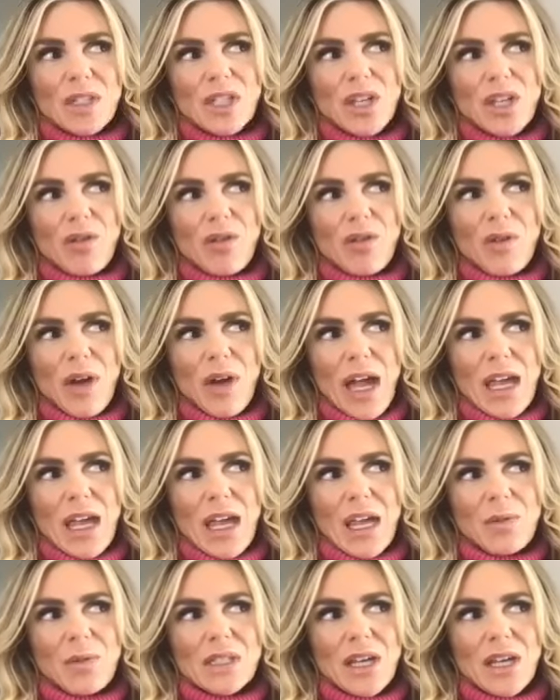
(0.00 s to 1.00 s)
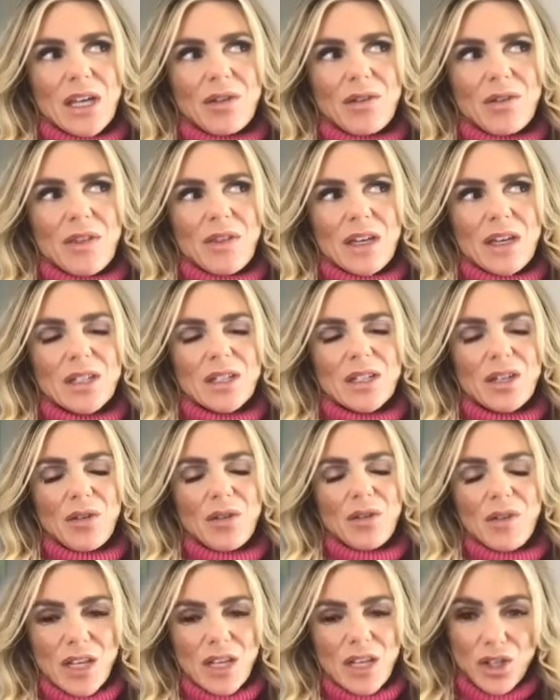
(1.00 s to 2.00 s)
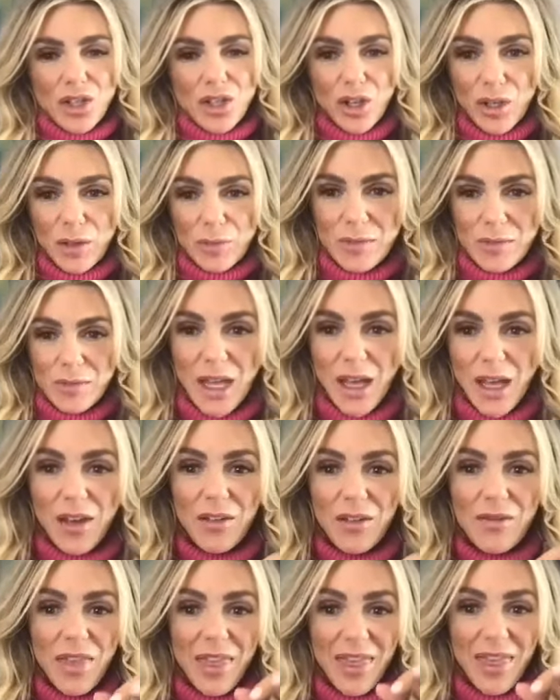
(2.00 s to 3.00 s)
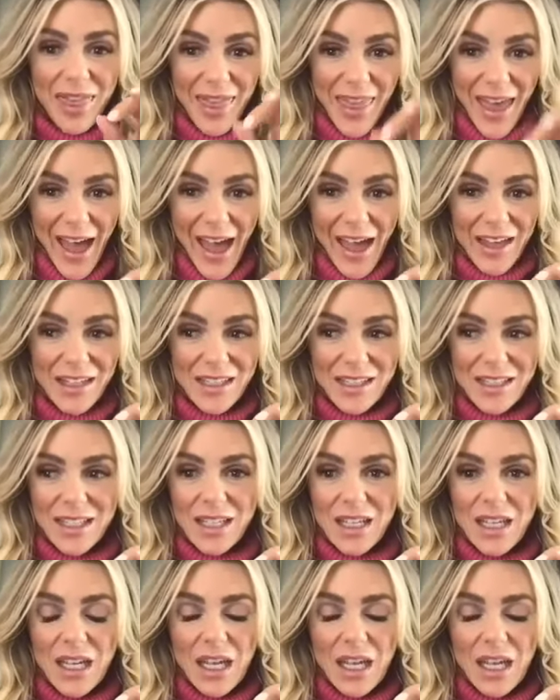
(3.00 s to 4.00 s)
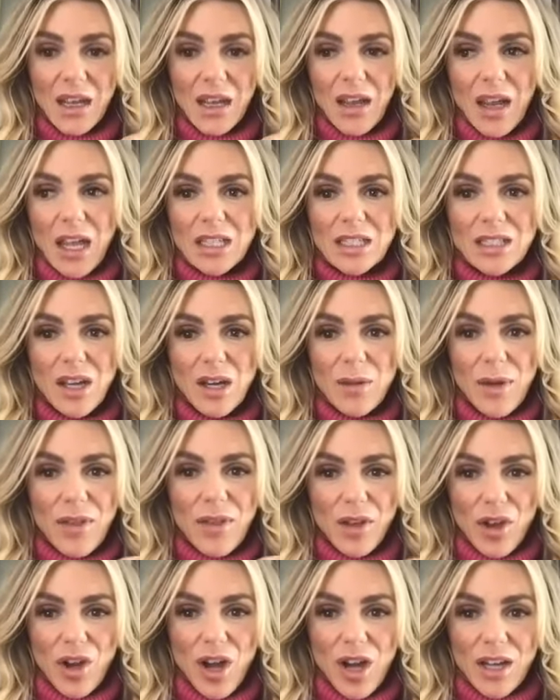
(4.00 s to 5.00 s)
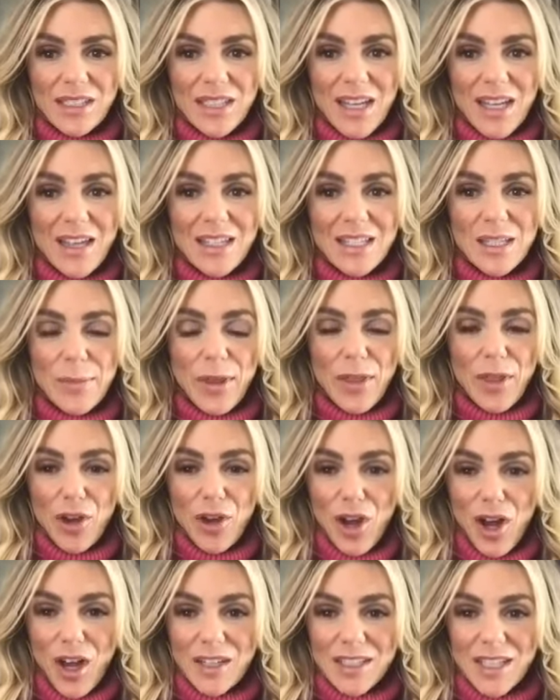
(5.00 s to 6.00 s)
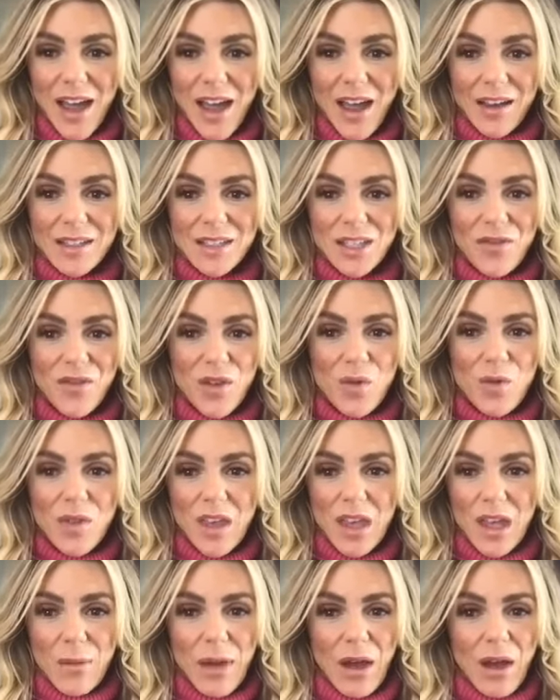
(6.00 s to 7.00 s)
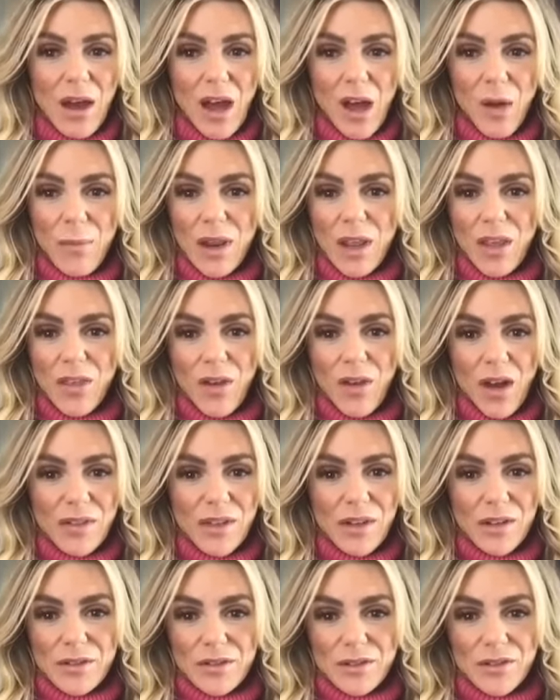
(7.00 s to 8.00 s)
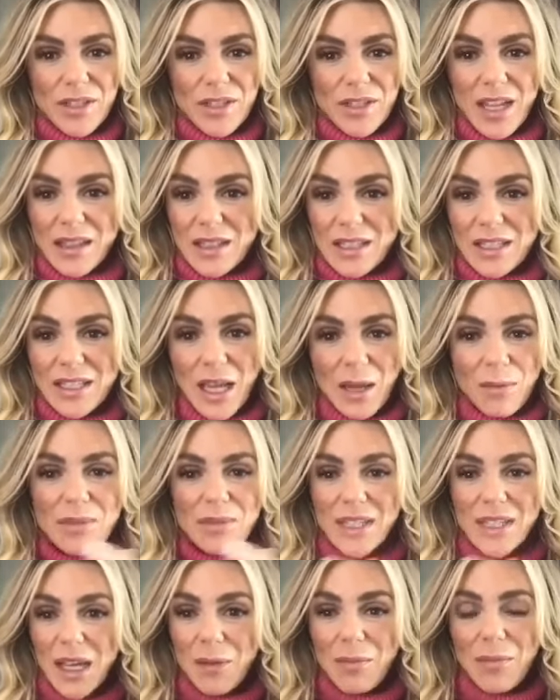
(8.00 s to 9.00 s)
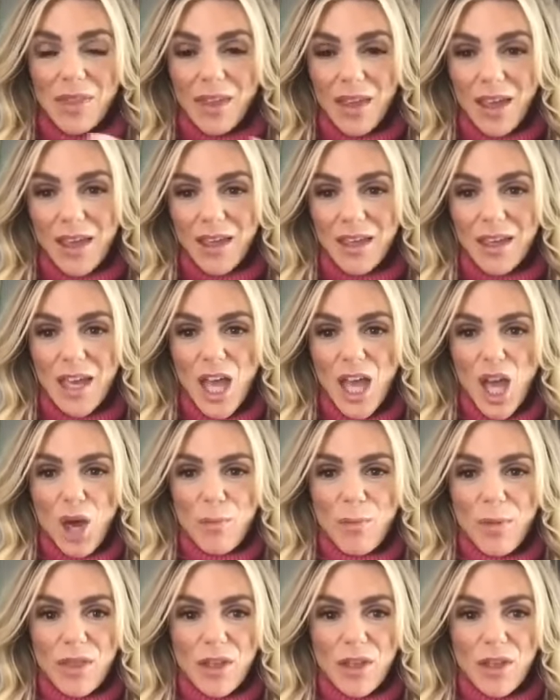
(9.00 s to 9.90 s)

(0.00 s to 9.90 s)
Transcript: so I would tell you this. So, in terms of that, it's not about the content, it's about the context. If you think about how many thought leaders are saying the same damn thing, mm-hmm.